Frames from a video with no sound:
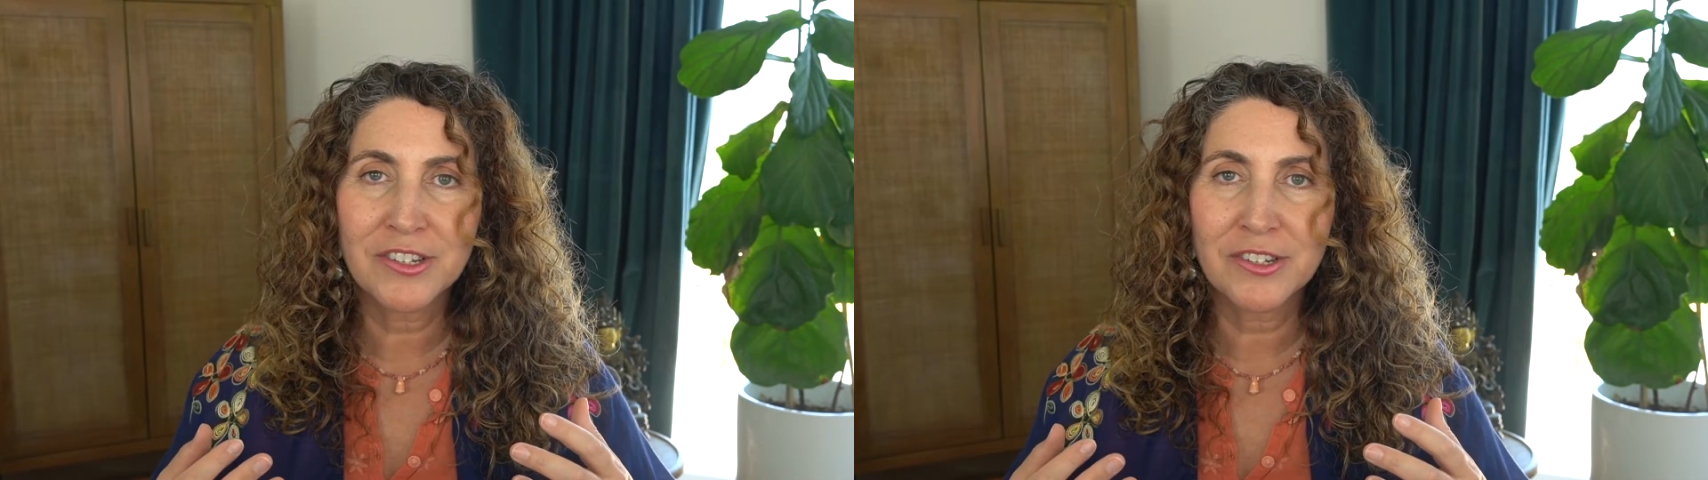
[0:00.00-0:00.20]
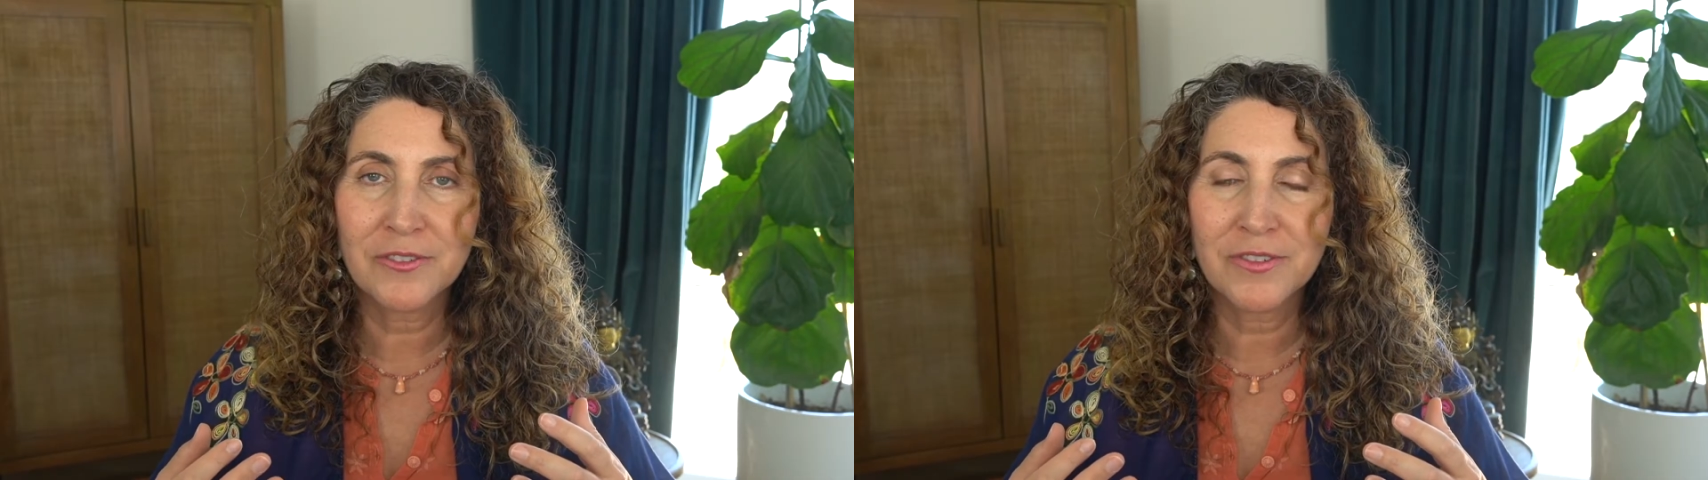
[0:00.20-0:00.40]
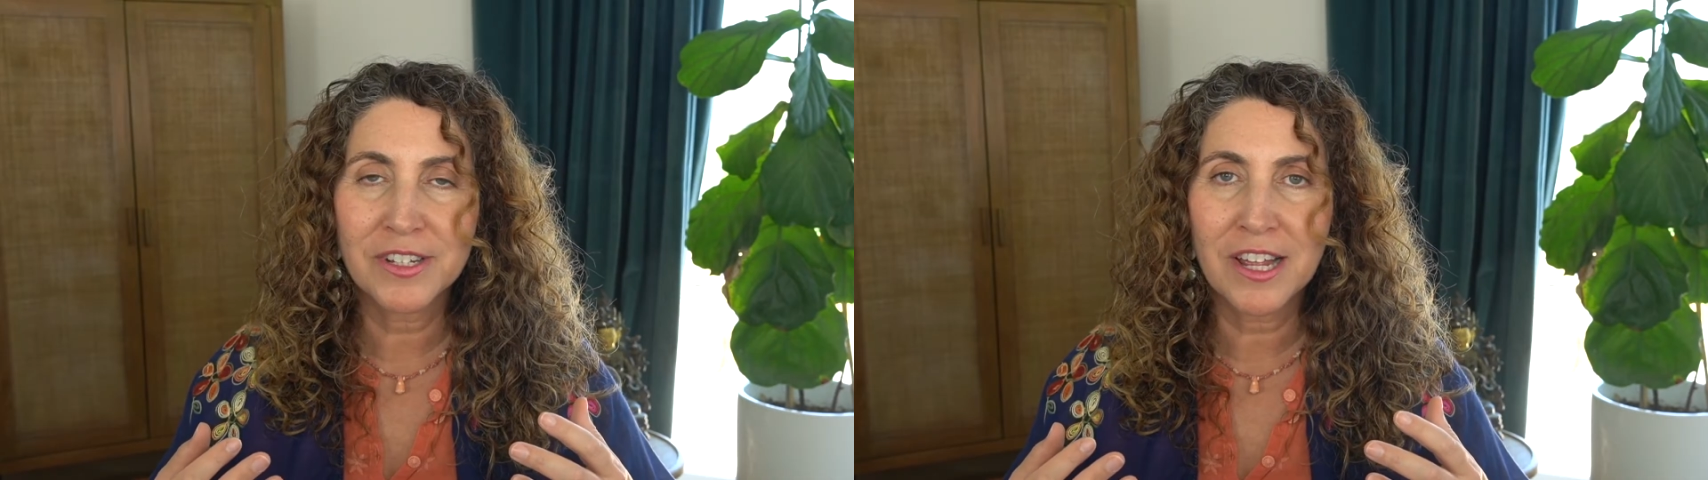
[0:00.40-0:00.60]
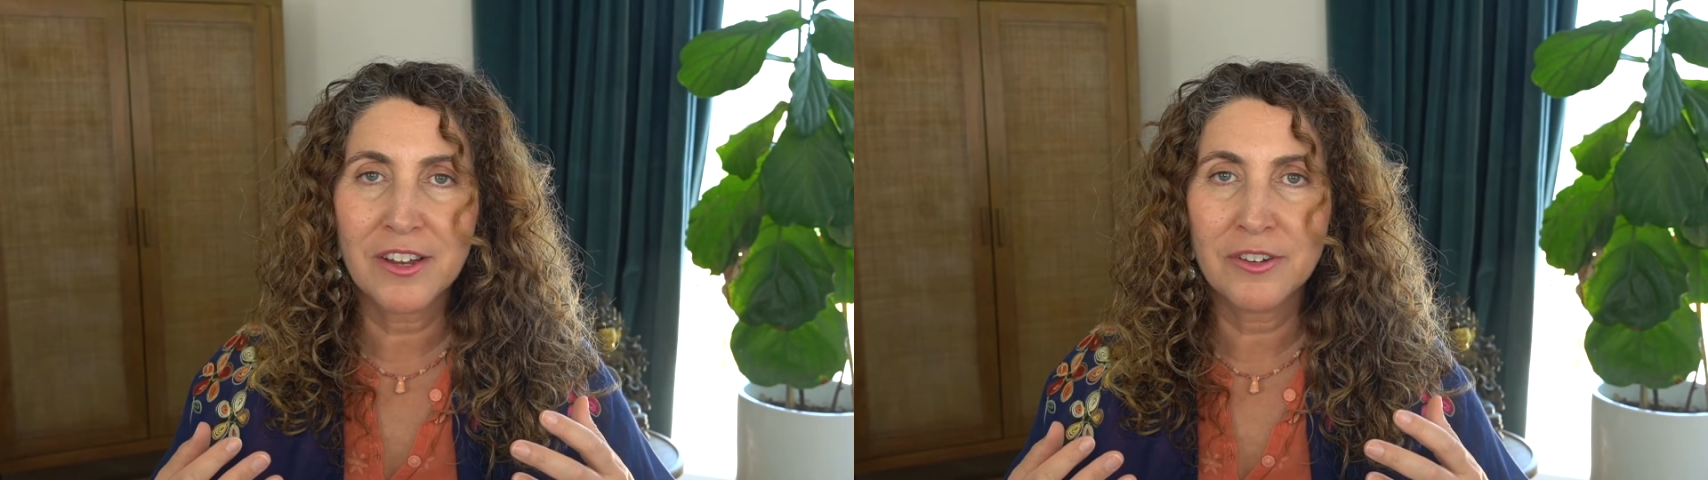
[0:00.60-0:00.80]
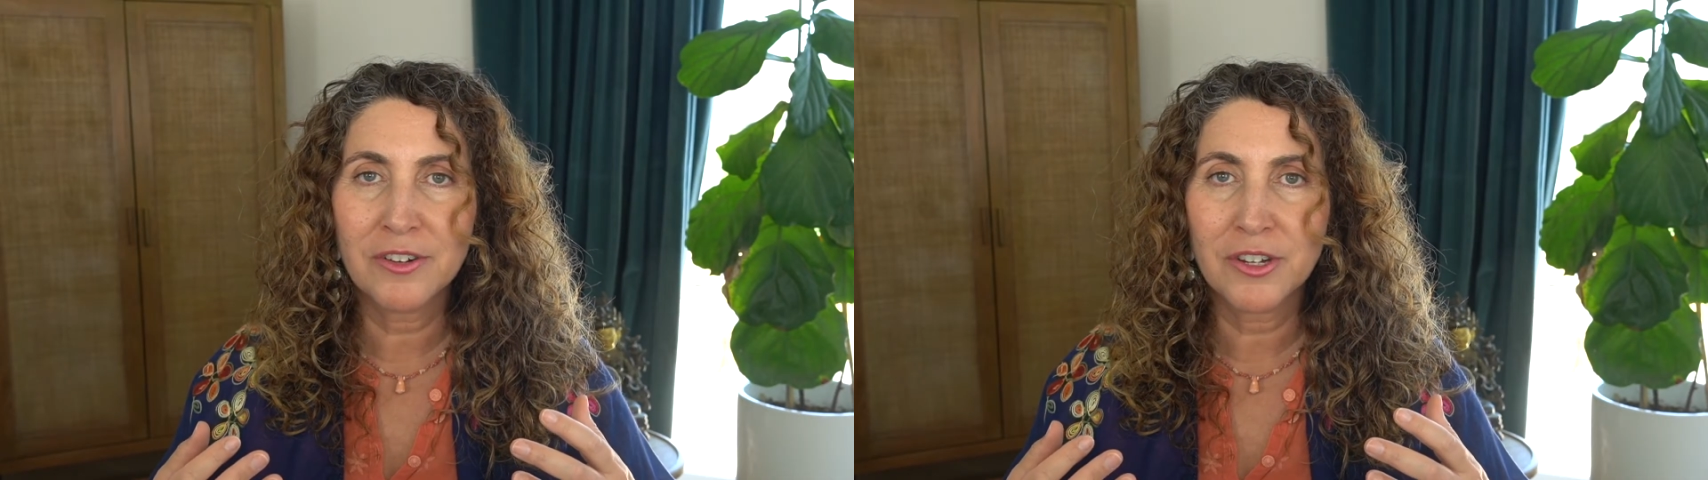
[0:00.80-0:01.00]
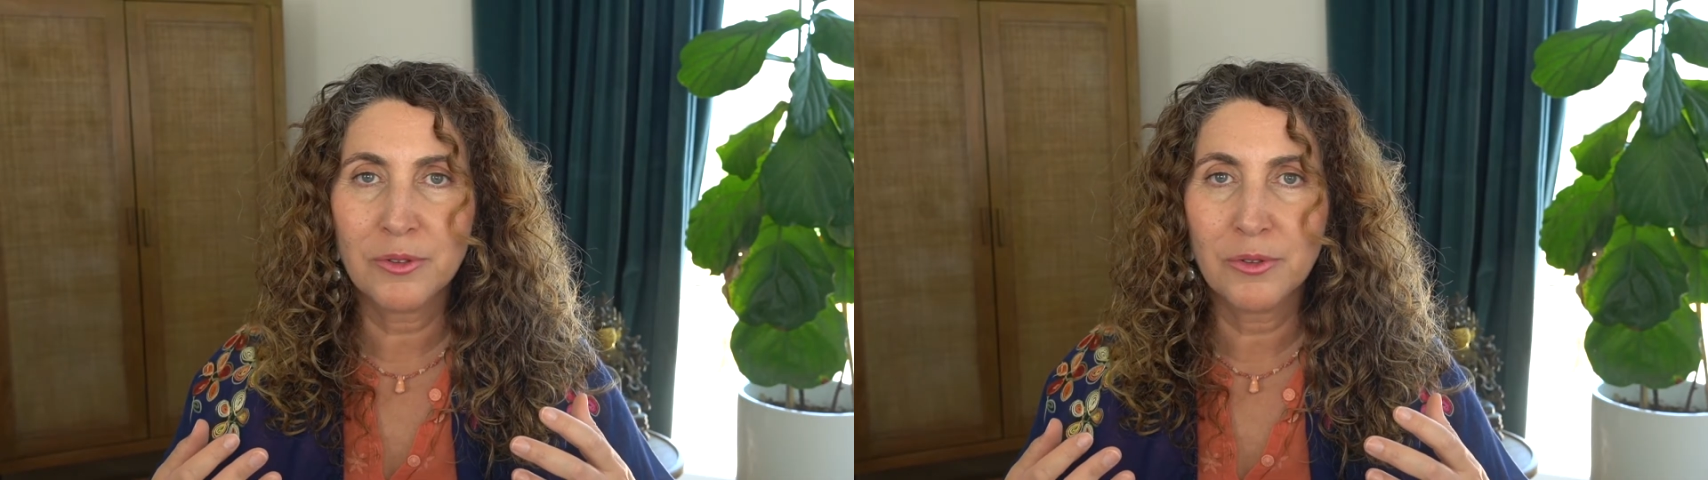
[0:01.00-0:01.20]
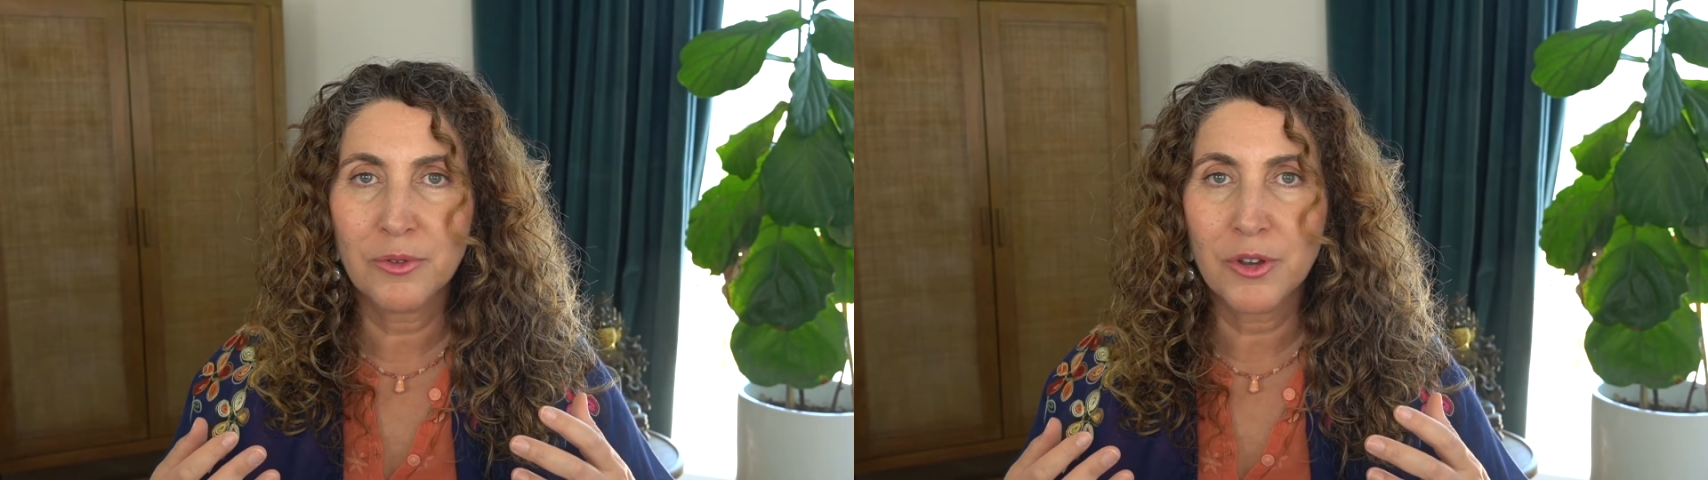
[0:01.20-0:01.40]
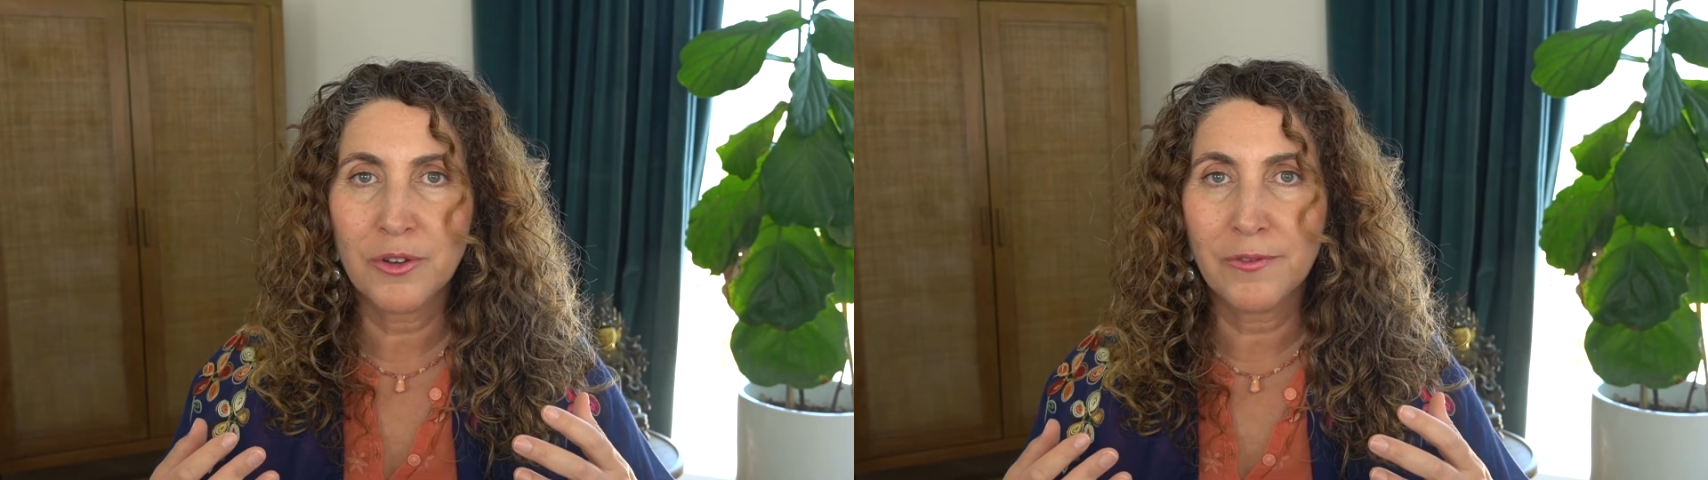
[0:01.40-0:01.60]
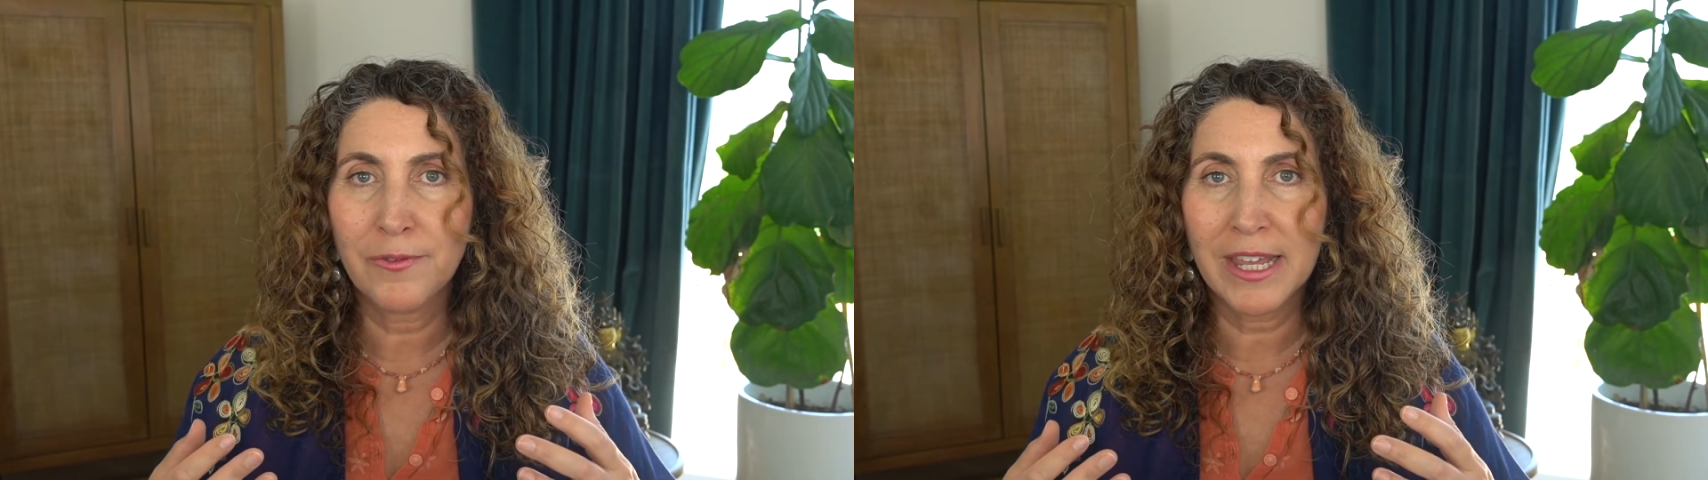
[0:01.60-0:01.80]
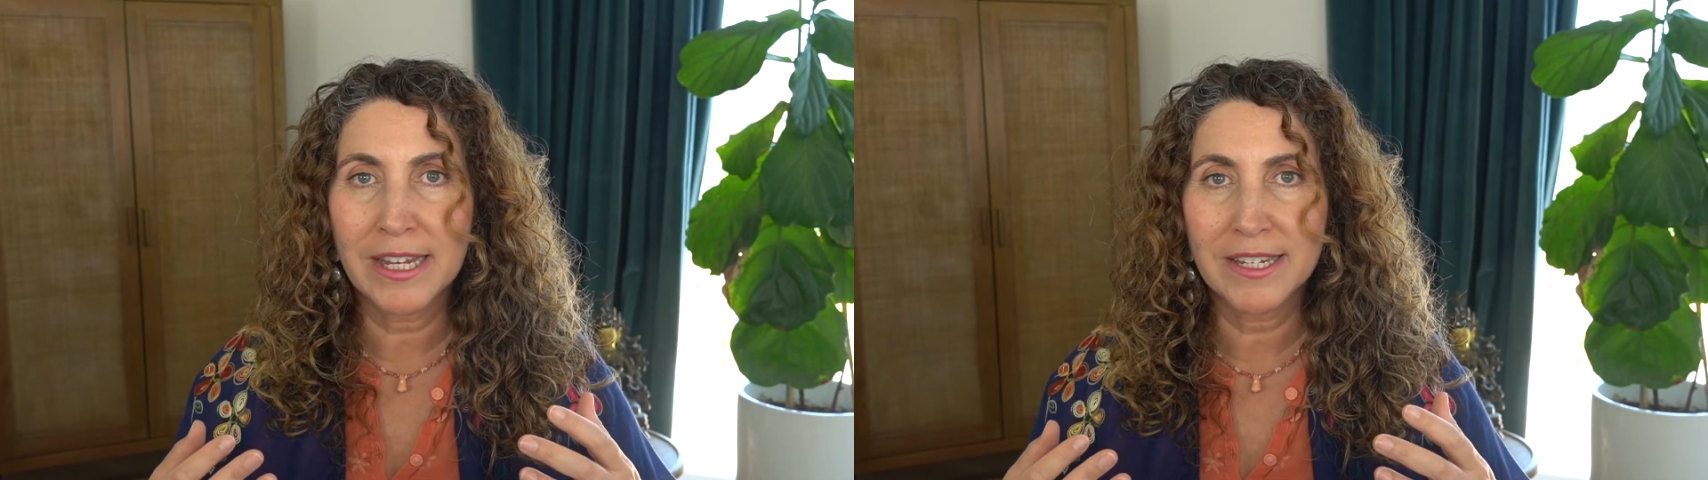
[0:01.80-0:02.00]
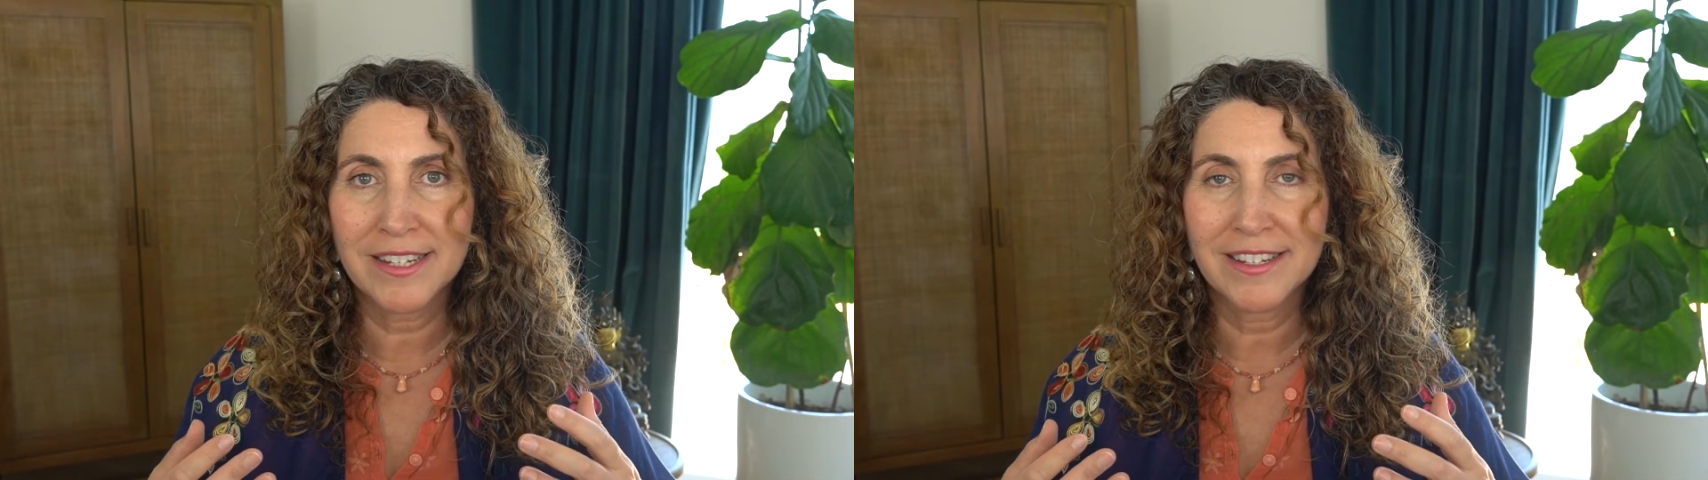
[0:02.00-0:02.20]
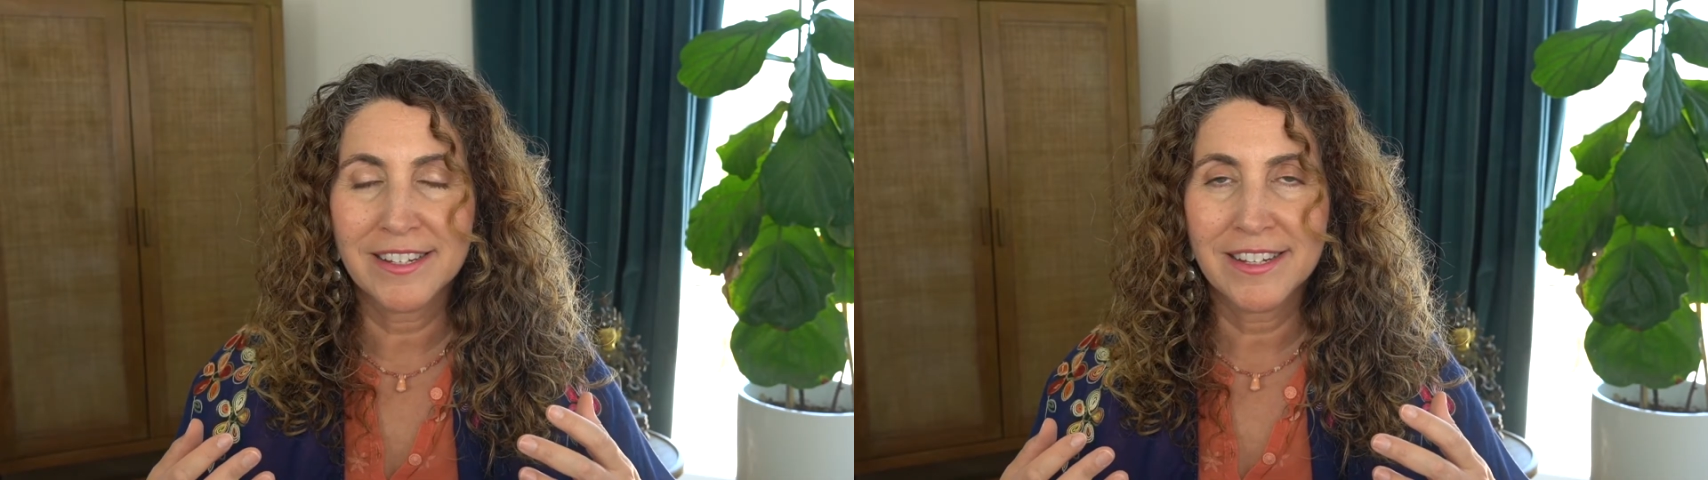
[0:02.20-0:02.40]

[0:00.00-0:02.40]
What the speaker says: surface under you through your feet.